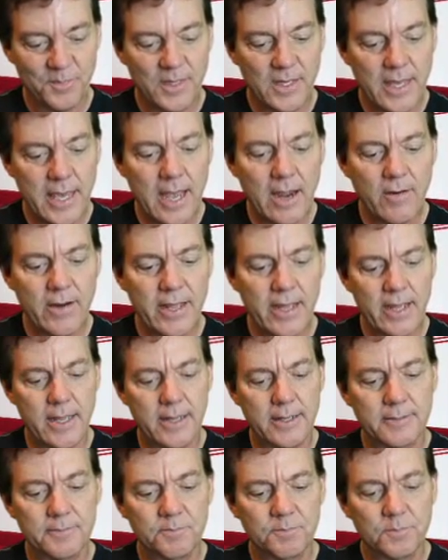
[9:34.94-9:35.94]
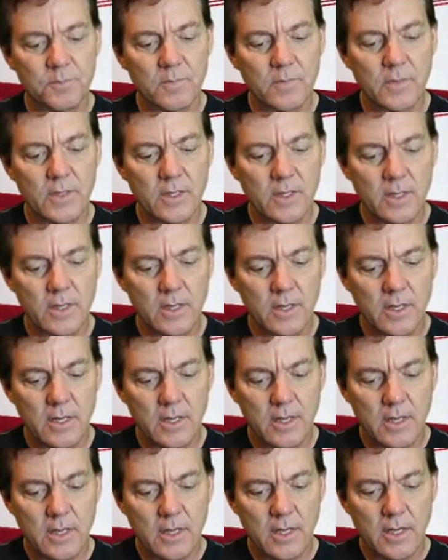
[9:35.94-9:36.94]
Carrie.
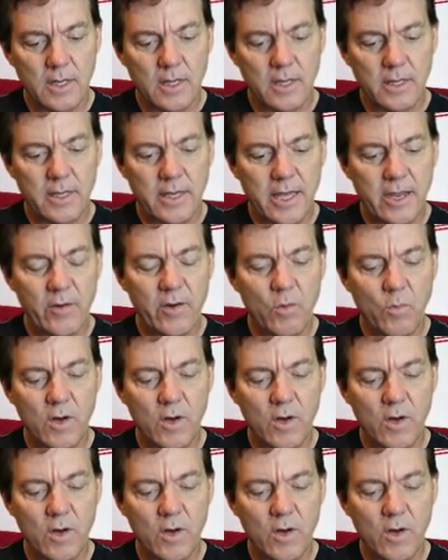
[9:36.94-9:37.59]
Carrie